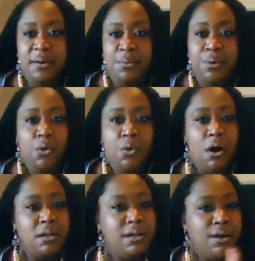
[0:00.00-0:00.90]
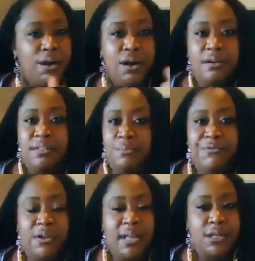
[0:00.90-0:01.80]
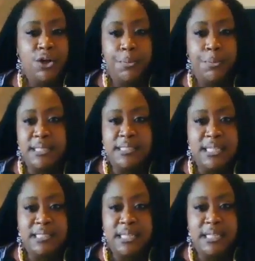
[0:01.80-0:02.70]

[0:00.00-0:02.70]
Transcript: We walk the earth and we feel like nobody sees us.